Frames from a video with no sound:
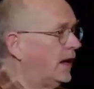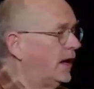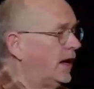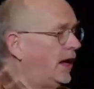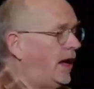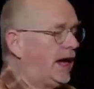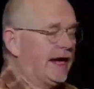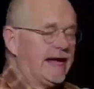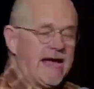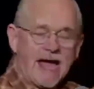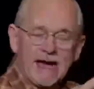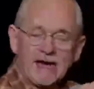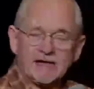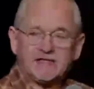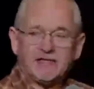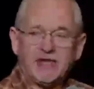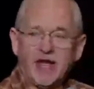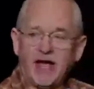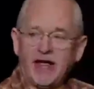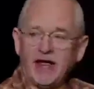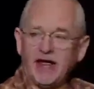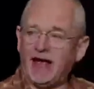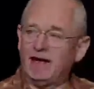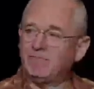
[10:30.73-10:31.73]
I got to
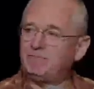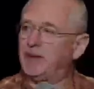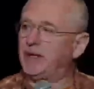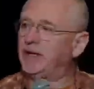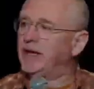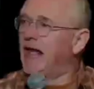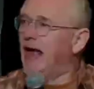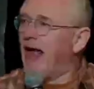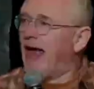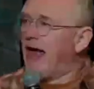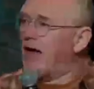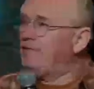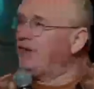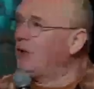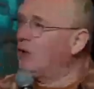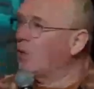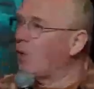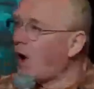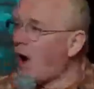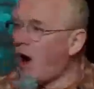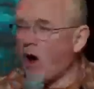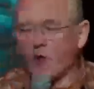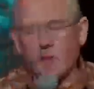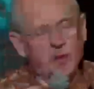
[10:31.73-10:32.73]
tell you, I've been having
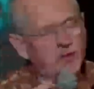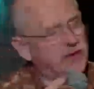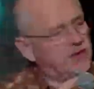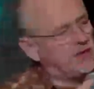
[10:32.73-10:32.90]
walked with